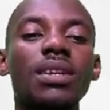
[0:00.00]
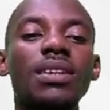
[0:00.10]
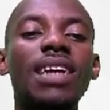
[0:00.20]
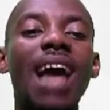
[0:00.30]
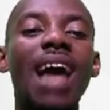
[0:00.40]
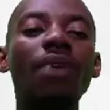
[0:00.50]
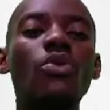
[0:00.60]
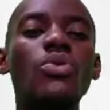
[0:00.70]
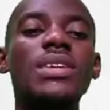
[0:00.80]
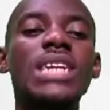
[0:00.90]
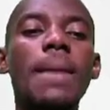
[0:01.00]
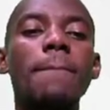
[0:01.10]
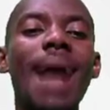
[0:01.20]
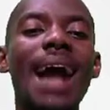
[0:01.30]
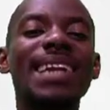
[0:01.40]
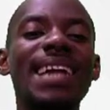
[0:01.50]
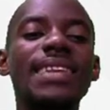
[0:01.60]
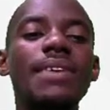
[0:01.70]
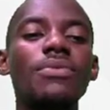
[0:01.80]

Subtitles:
The magnetic